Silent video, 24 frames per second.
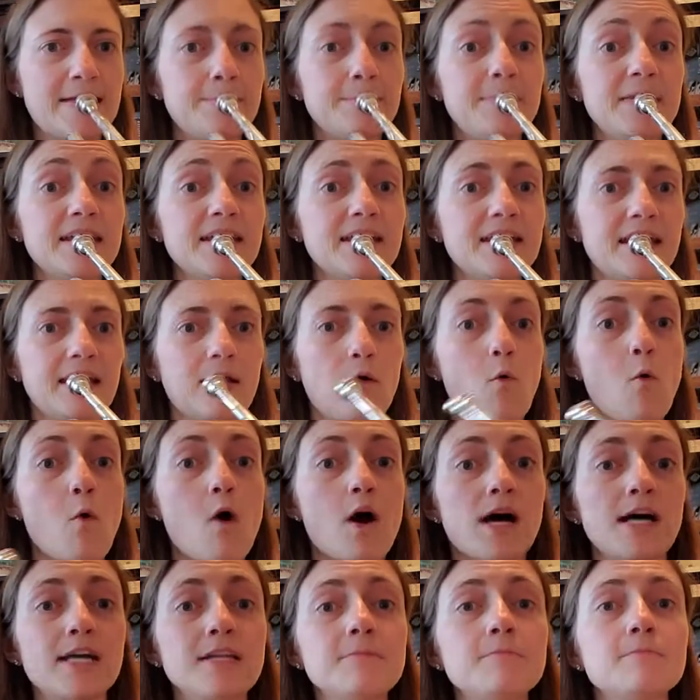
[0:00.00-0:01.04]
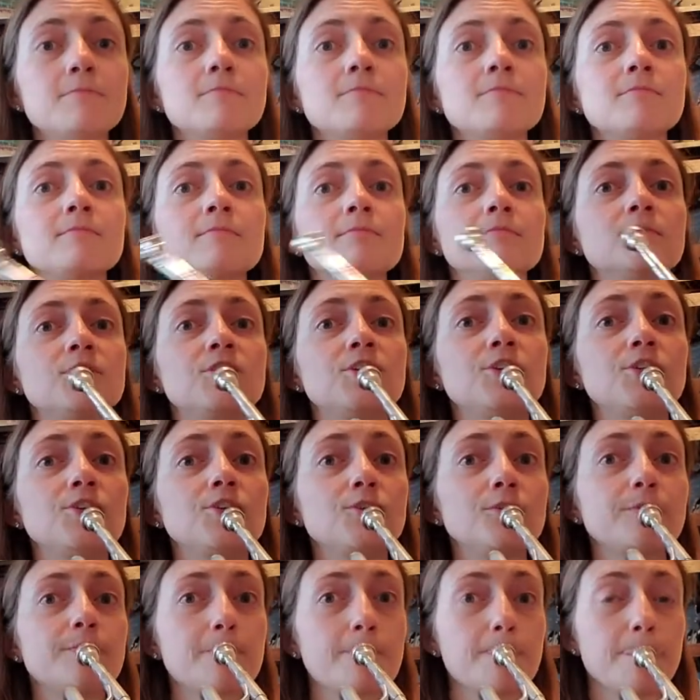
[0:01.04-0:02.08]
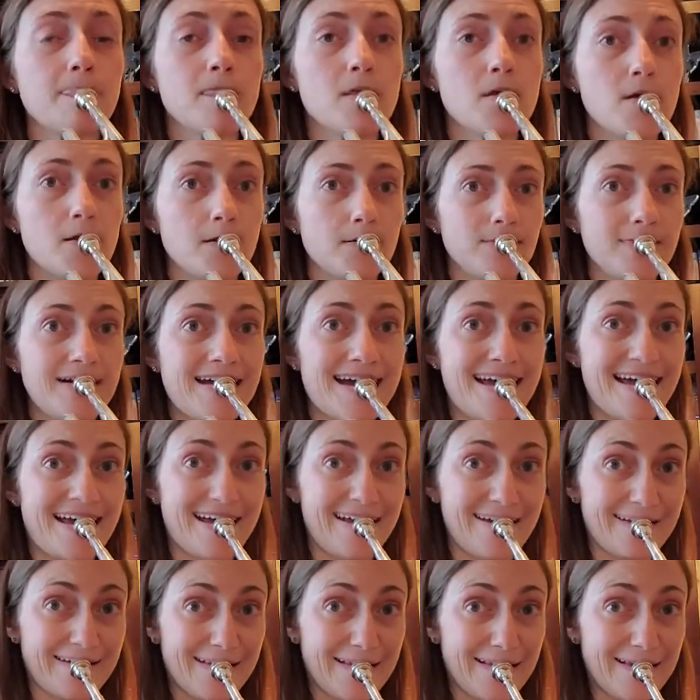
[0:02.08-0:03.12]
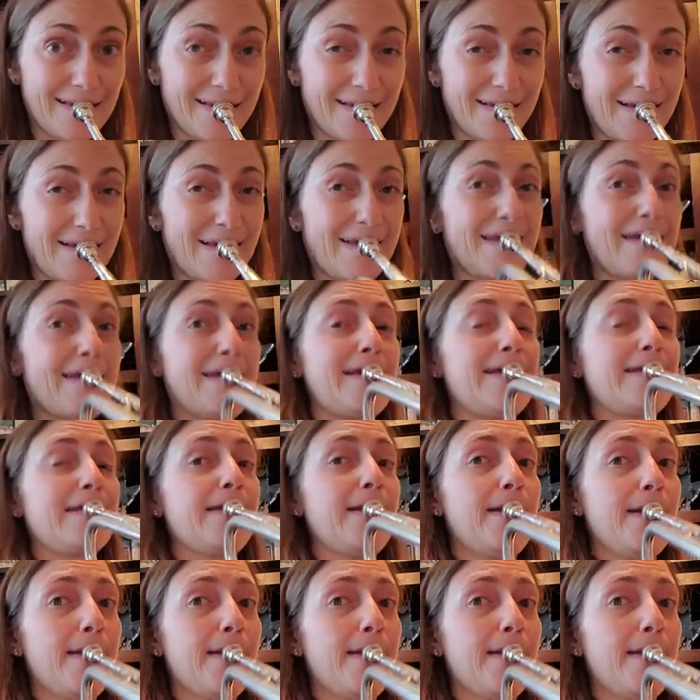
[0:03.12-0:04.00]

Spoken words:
Beginning. 1, 2, ready, and